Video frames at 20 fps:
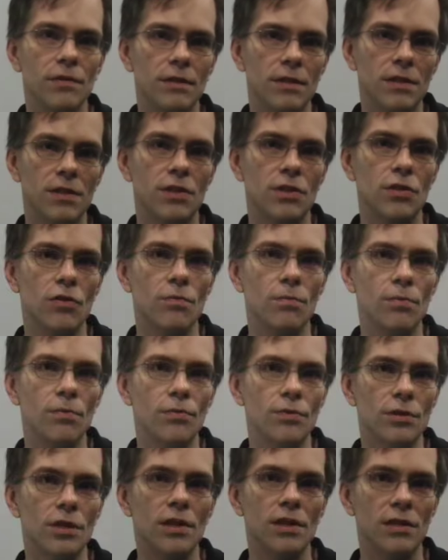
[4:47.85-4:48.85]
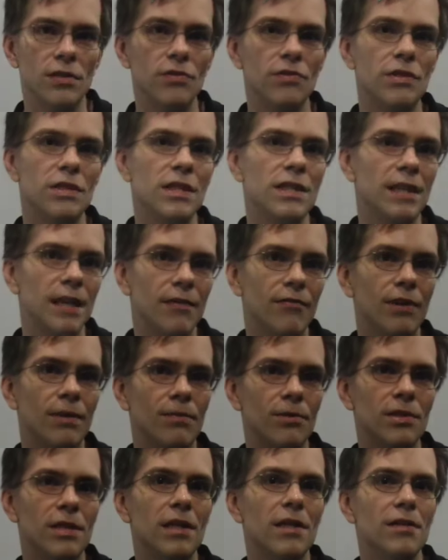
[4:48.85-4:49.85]
this show pulls on, you see that
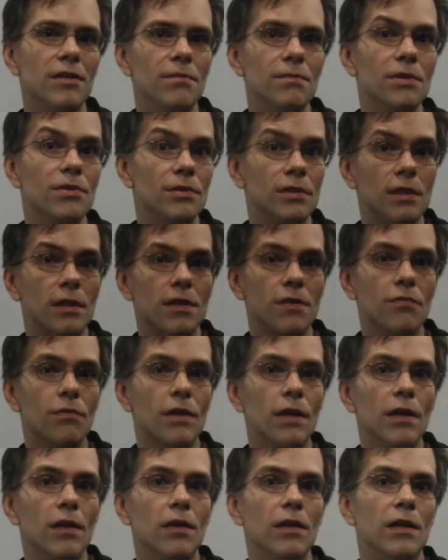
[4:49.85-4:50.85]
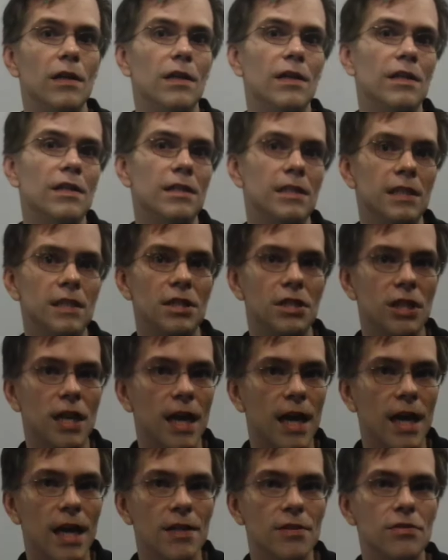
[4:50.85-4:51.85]
represented in the music as well. You see
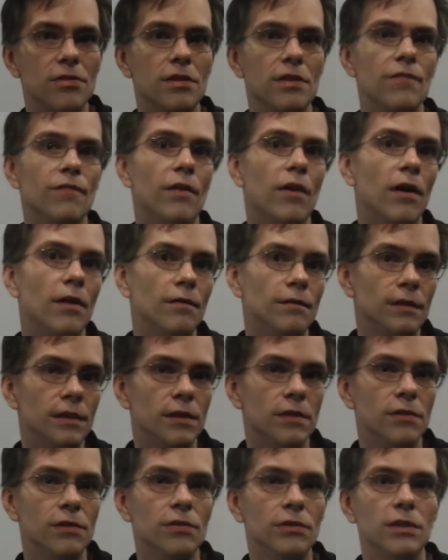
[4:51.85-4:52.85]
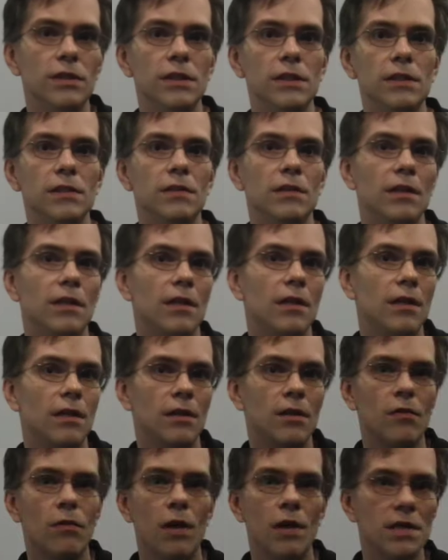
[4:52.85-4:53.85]
jazz, you see vaudeville, you see
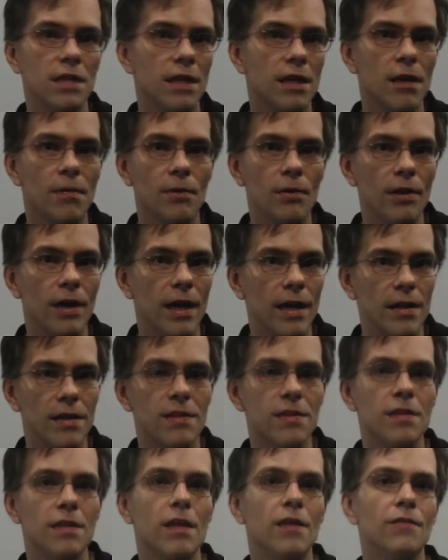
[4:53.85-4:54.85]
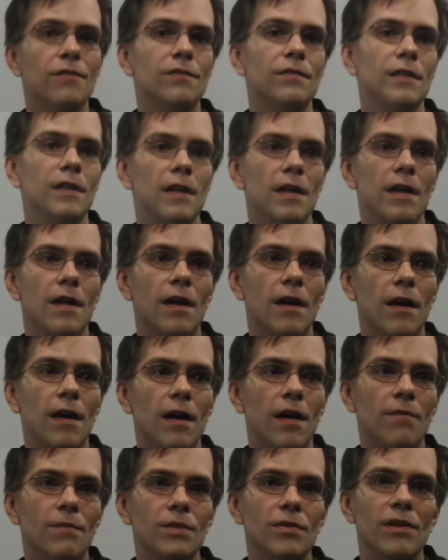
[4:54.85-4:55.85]
quasi-operatic stuff.
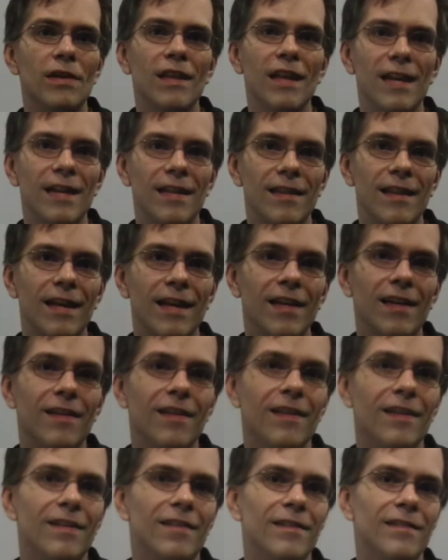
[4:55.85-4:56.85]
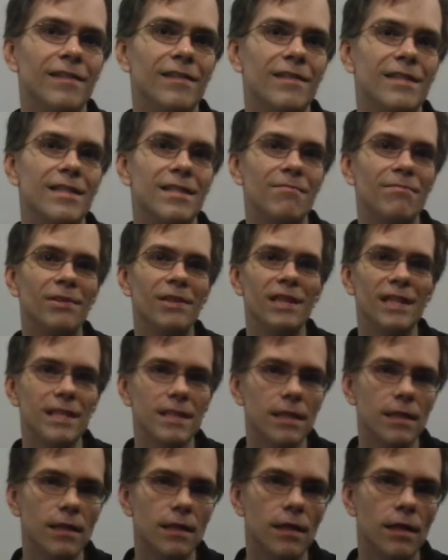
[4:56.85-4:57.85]
Um, so I like that. I like the
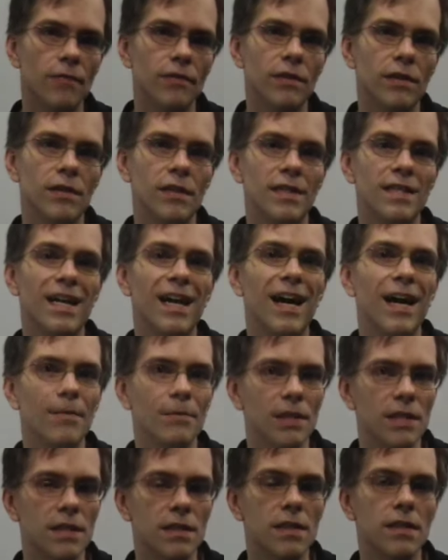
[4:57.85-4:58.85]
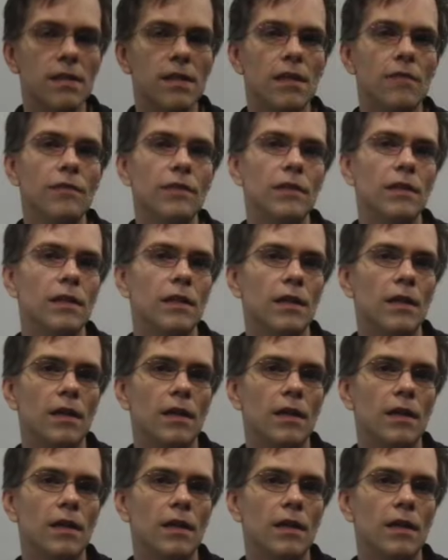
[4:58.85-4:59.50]
simplicity of it, the timelessness of it.